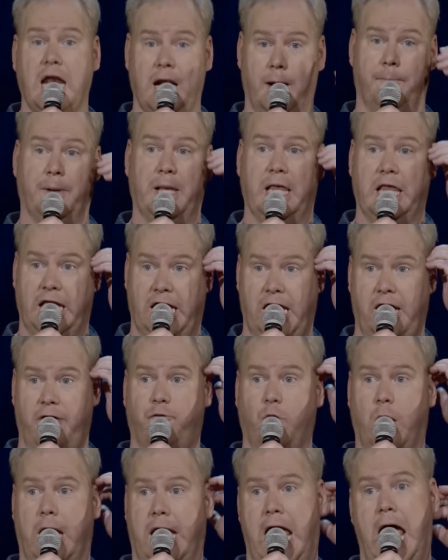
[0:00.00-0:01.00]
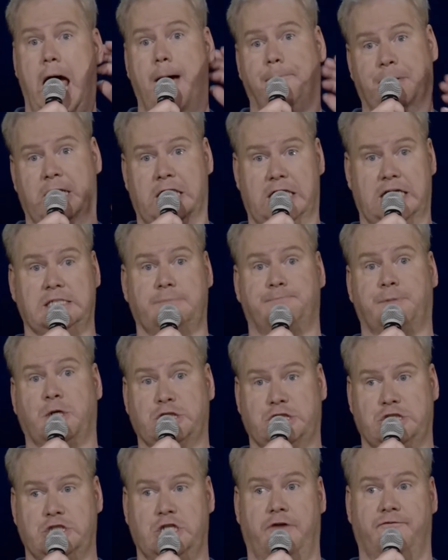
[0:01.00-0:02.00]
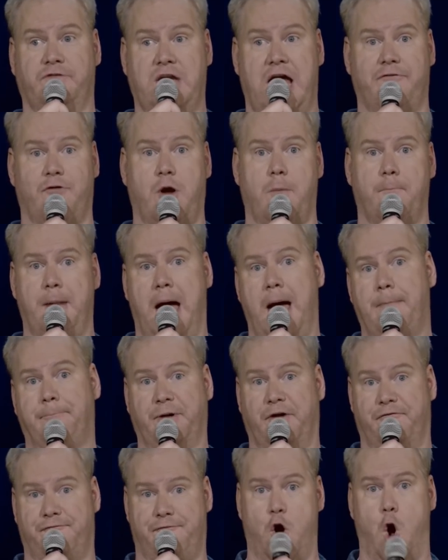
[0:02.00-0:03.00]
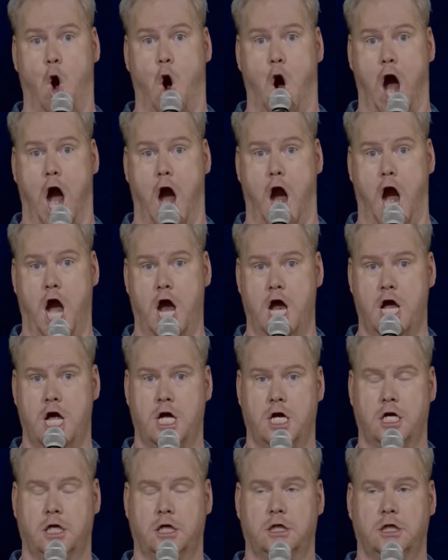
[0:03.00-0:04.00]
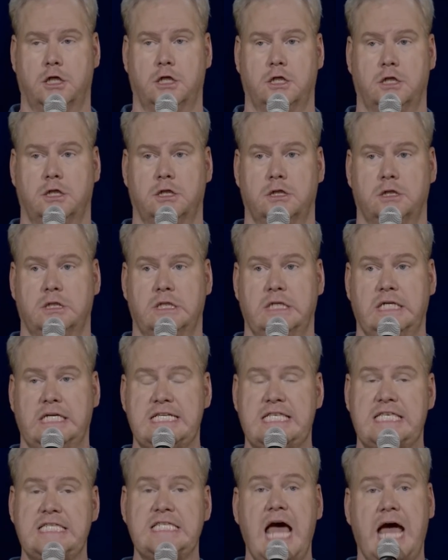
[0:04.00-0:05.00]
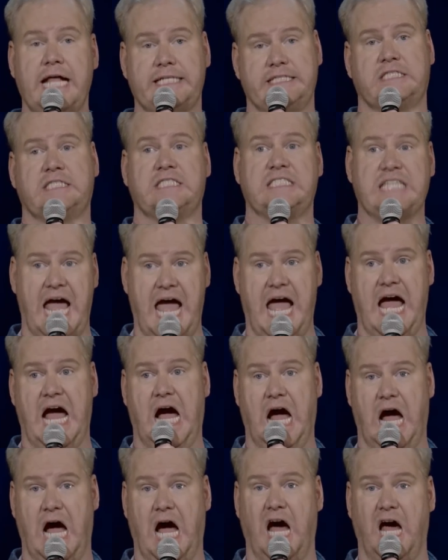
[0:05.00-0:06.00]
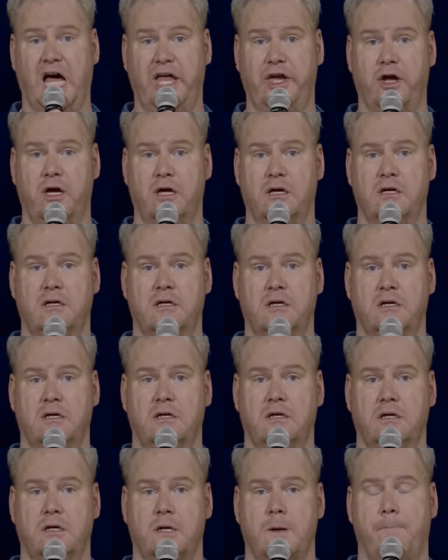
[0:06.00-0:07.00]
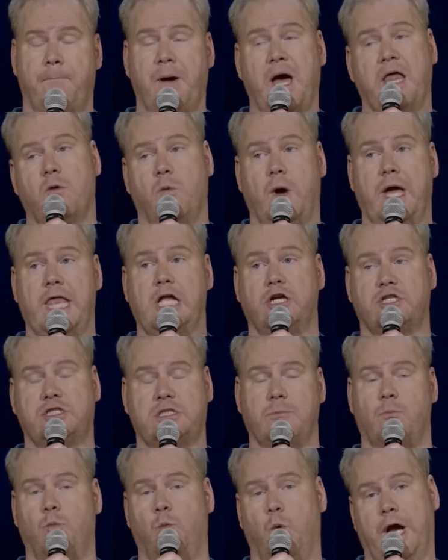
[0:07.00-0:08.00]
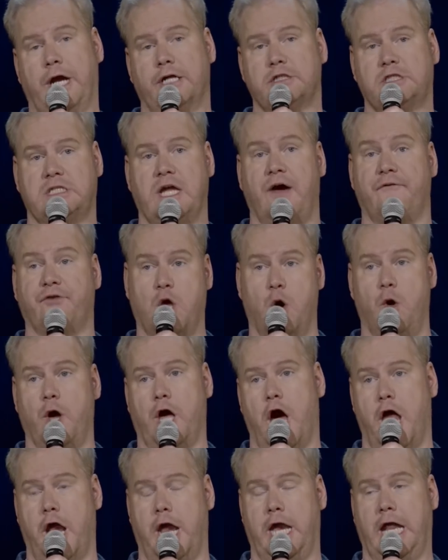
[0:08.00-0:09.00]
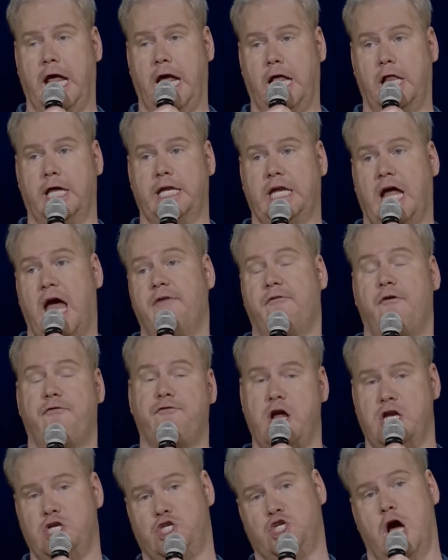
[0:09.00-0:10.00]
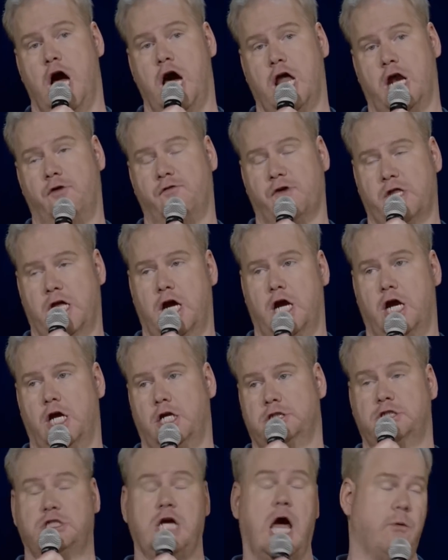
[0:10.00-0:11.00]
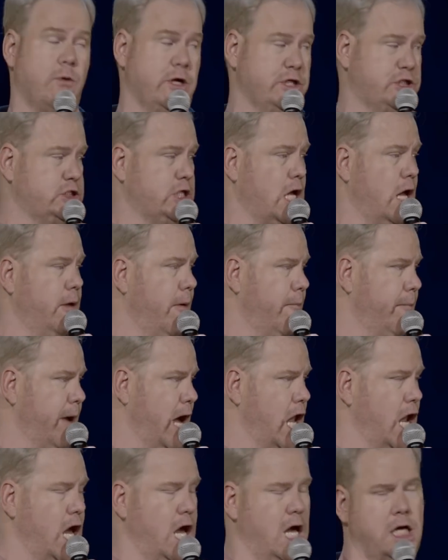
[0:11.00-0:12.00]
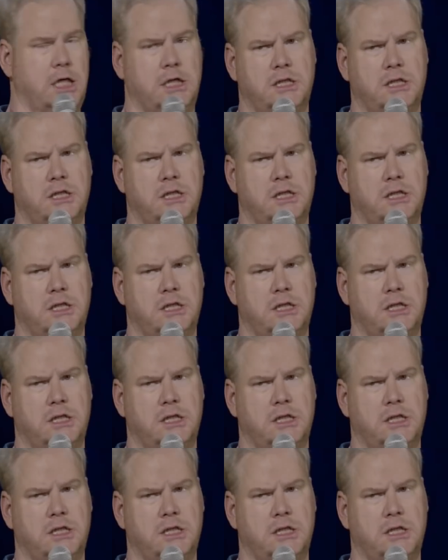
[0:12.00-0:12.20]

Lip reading: gonna believe what happened to this person you've never met before. Isn't that sad? By the way, there's some weird stuff going on in England. I have a friend, John, over there. John, why don't you tell him about it?